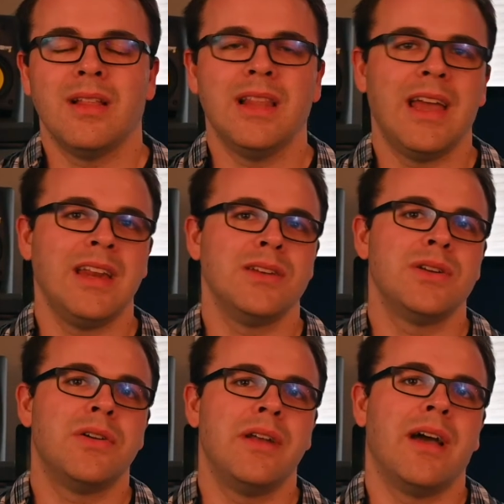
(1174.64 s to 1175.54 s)
lighting
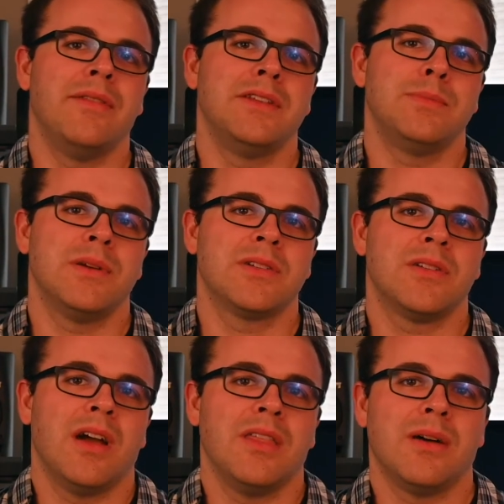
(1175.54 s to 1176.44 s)
turned out in this
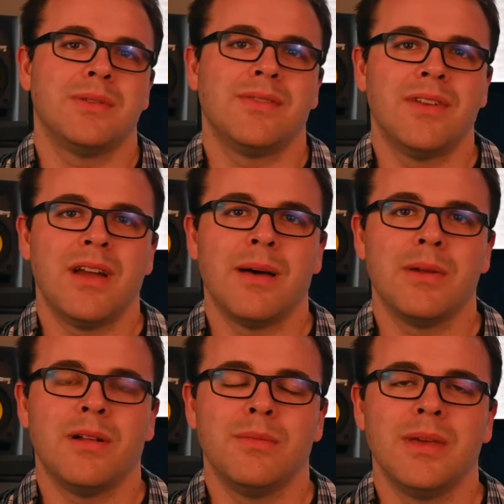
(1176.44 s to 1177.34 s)
picture I thought was
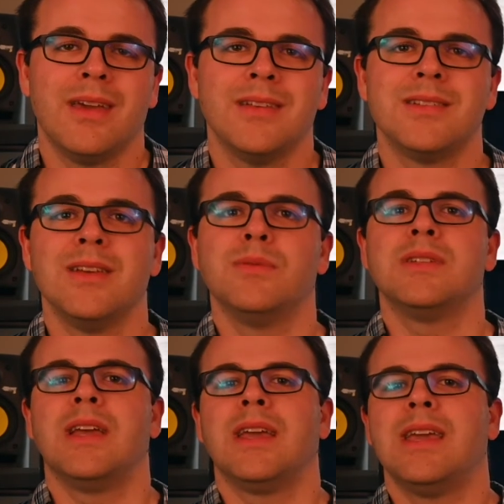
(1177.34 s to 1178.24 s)
phenomenal because it
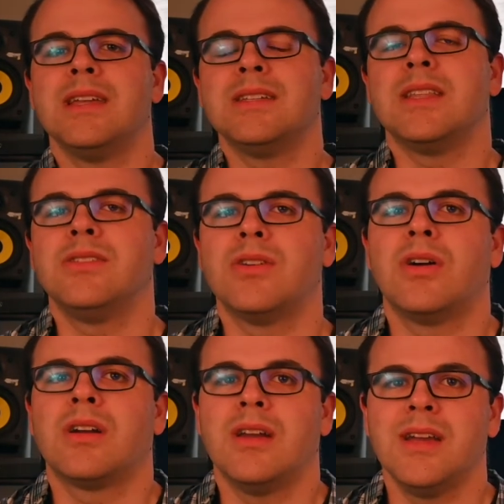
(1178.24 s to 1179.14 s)
was like against the
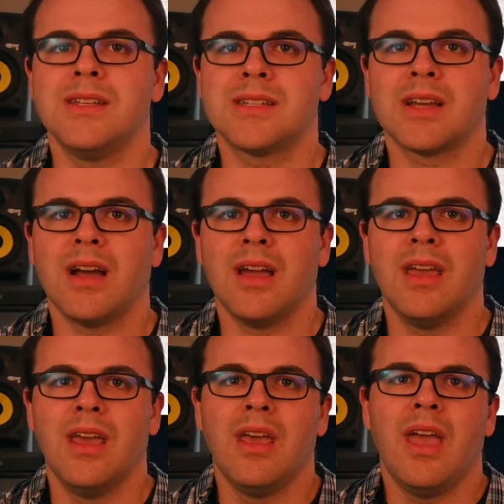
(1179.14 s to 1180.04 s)
dark night sky,
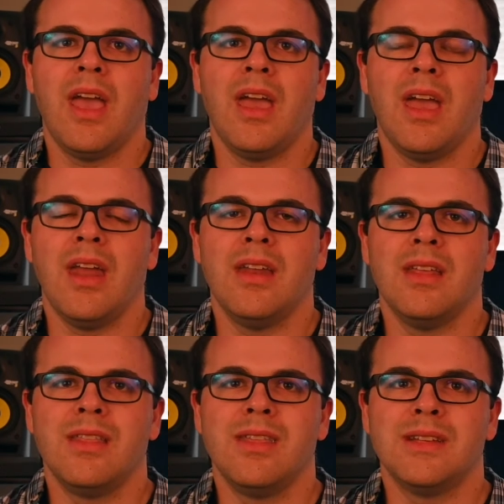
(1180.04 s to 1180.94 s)
and
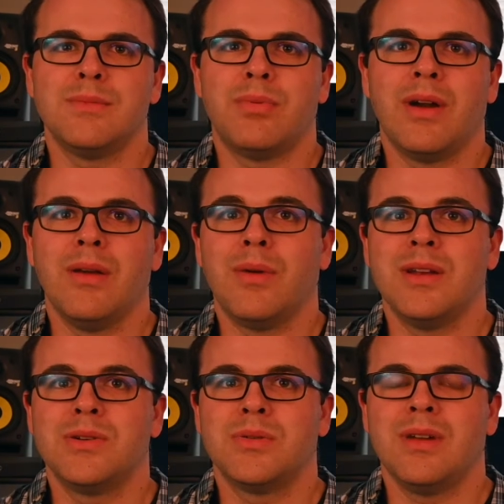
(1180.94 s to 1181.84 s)
this bright
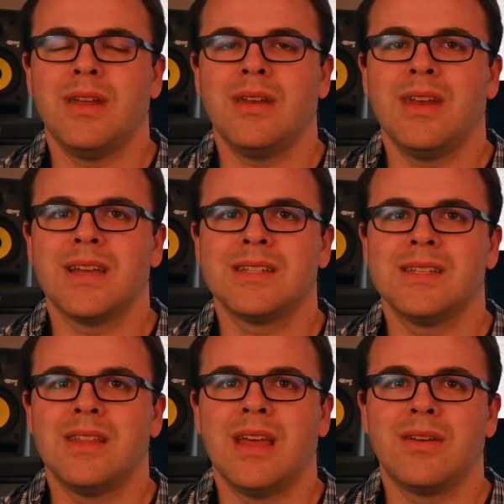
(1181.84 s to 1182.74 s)
red tree
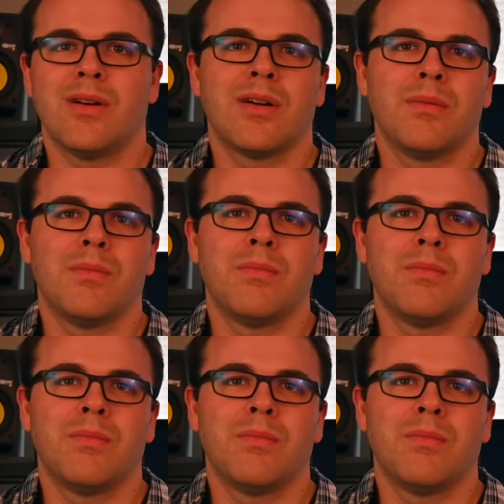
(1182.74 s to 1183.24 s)
next to that dark